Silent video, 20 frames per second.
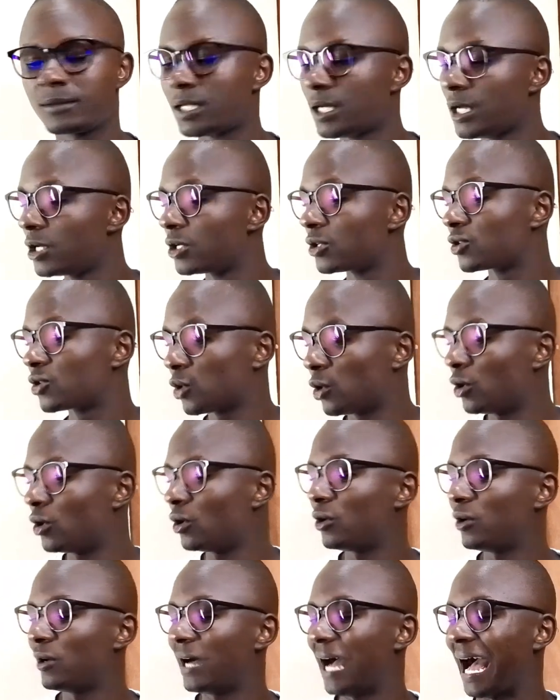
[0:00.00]
So
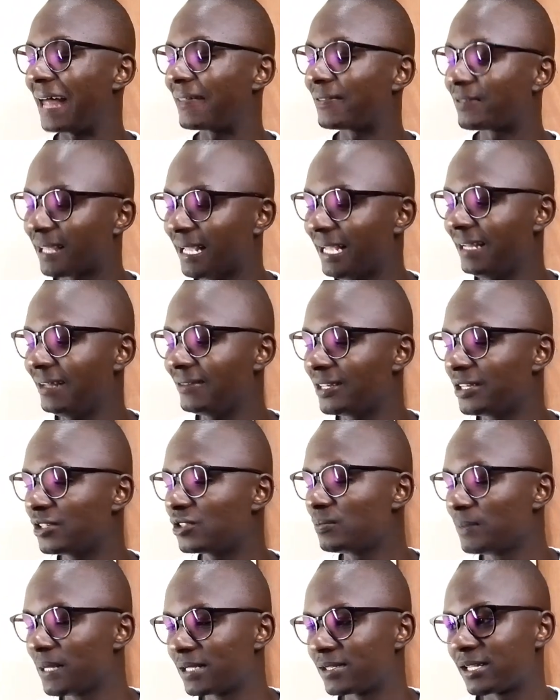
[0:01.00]
I think this
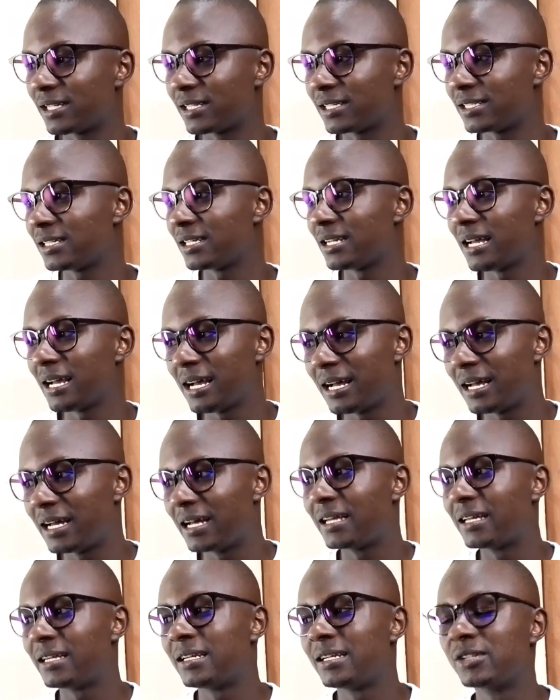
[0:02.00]
message
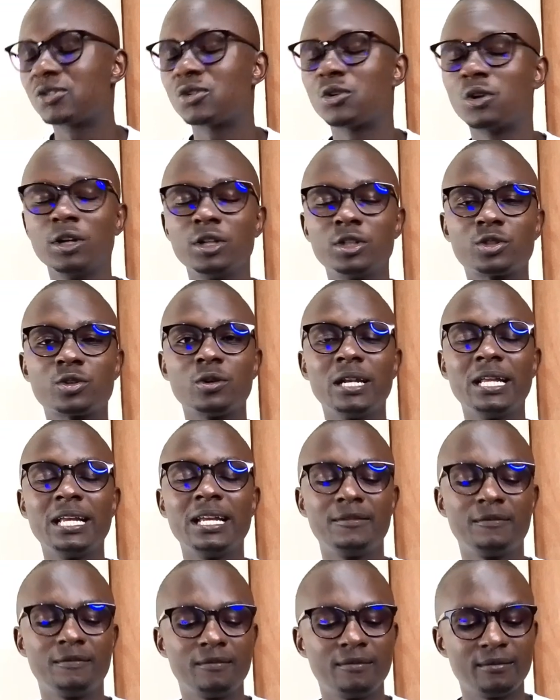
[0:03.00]
is going to
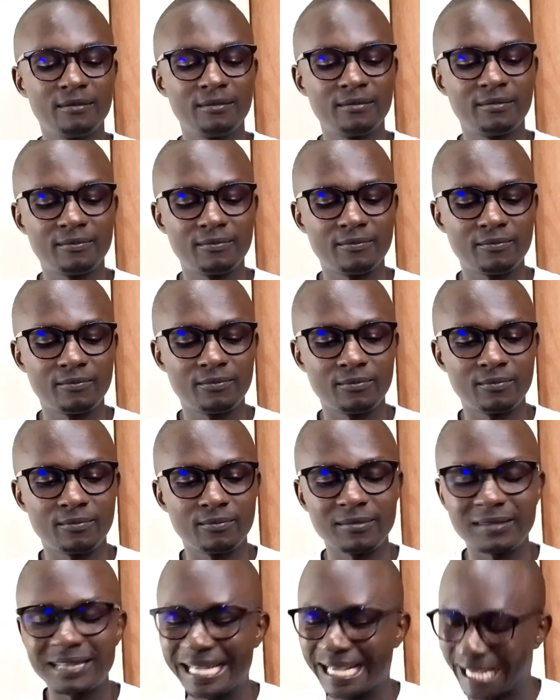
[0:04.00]
leave
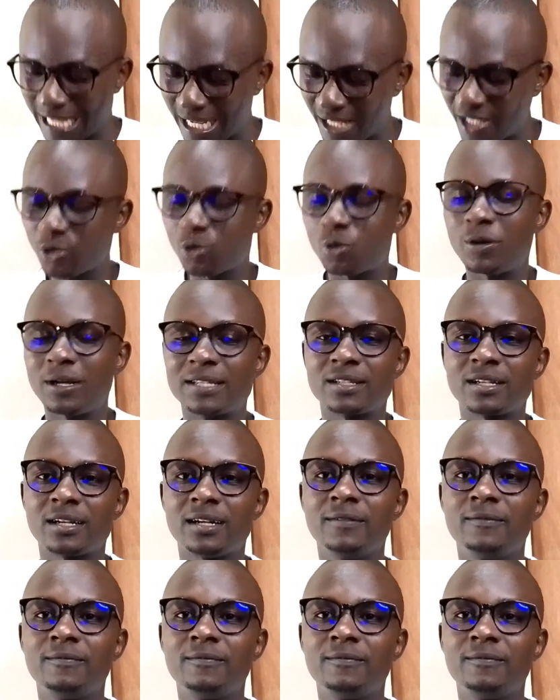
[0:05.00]
the Kenya Kwanza